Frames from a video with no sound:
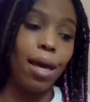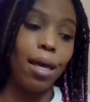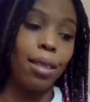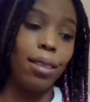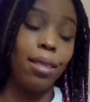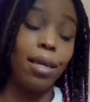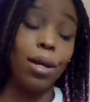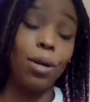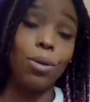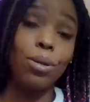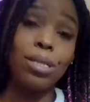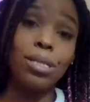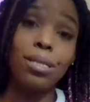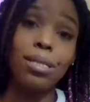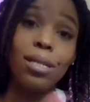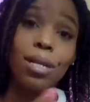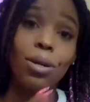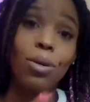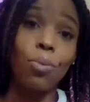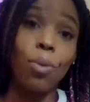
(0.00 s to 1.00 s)
there is
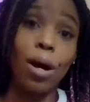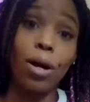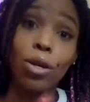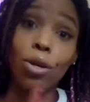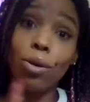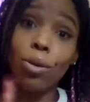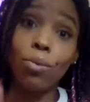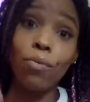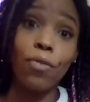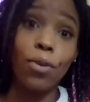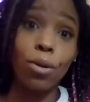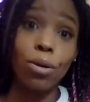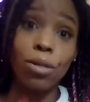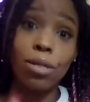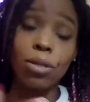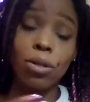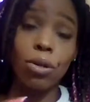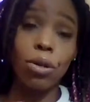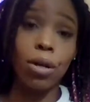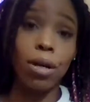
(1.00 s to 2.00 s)
still, while you were
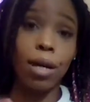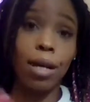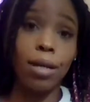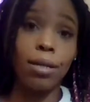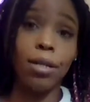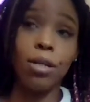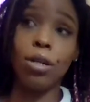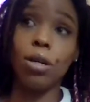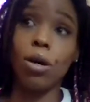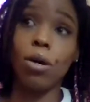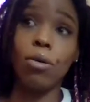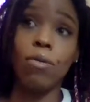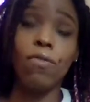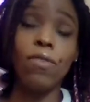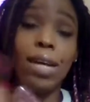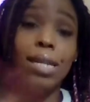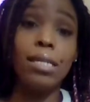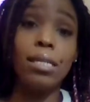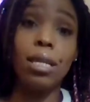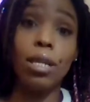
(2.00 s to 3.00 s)
focusing on, you know,
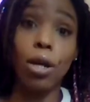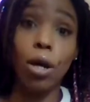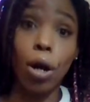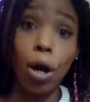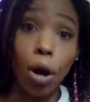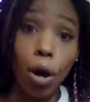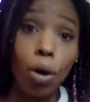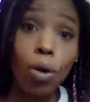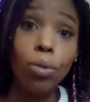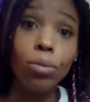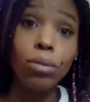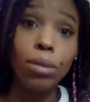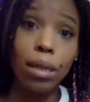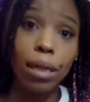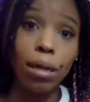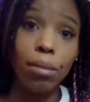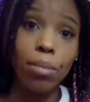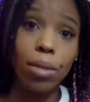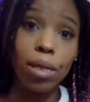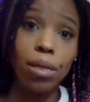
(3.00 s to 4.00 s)
facing your own
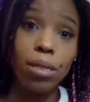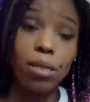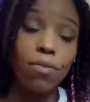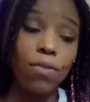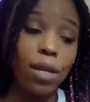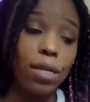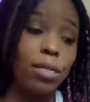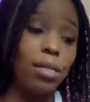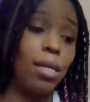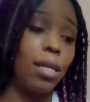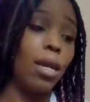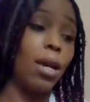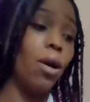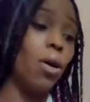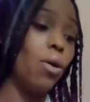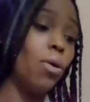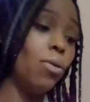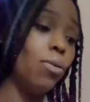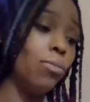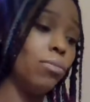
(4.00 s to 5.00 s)
demons, facing your
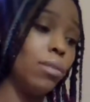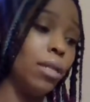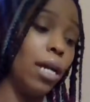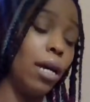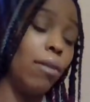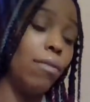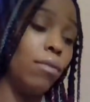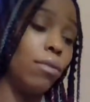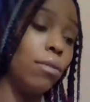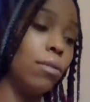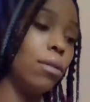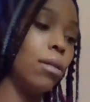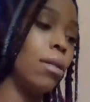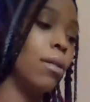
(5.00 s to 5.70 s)
own devil,